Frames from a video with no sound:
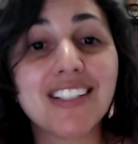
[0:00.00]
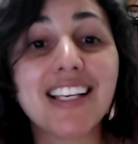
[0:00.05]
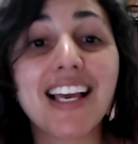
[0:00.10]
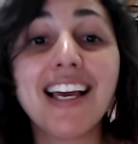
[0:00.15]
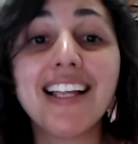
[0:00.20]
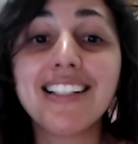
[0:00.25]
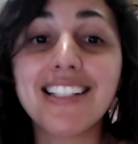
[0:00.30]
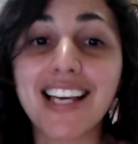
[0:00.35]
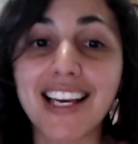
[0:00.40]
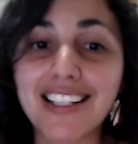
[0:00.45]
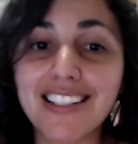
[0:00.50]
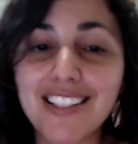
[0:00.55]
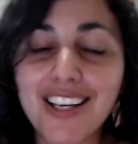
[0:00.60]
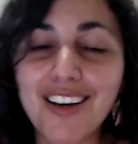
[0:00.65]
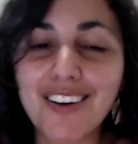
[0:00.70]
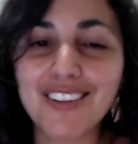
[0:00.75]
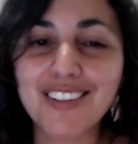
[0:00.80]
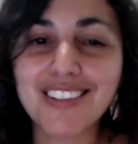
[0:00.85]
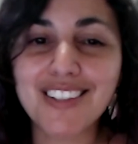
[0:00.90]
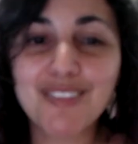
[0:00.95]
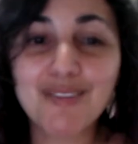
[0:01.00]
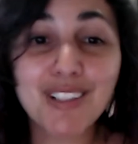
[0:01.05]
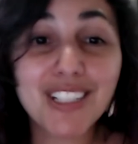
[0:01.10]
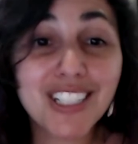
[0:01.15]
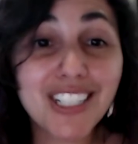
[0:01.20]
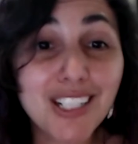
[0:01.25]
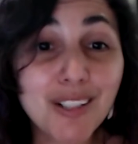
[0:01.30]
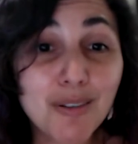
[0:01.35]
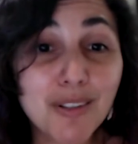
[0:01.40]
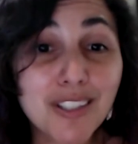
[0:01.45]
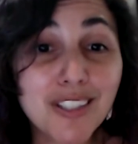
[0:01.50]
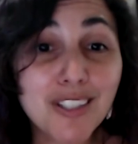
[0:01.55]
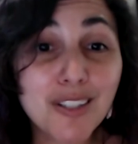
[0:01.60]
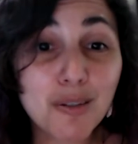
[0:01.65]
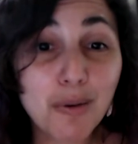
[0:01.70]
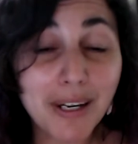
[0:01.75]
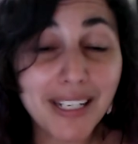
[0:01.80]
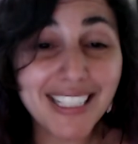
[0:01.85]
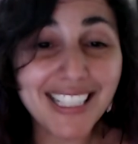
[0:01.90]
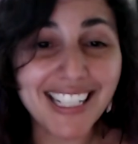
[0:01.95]
and 10 toes, which equals
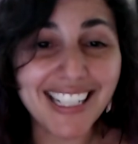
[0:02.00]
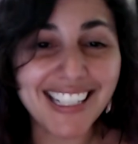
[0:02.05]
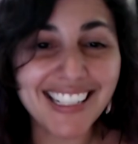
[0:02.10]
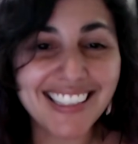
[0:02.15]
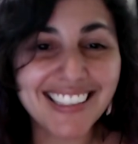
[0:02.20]
20.